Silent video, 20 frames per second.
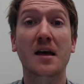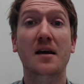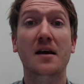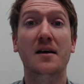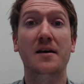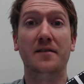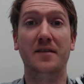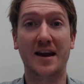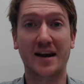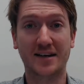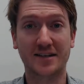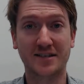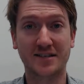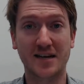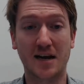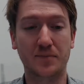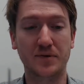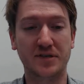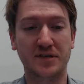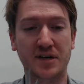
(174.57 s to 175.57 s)
The next
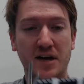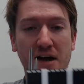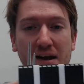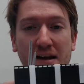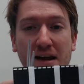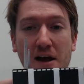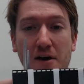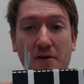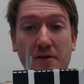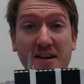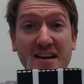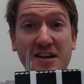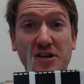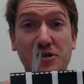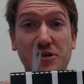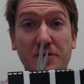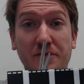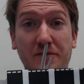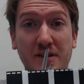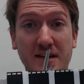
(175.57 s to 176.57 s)
step is cutting out each
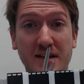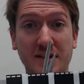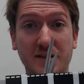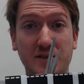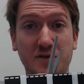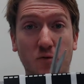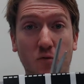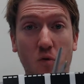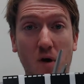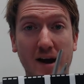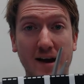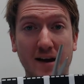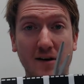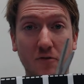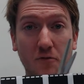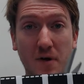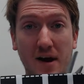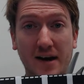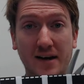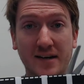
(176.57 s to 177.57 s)
of these white
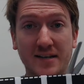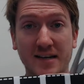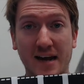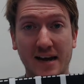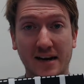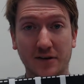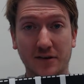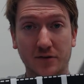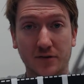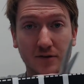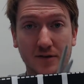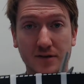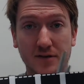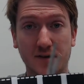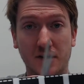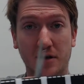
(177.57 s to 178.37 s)
rectangles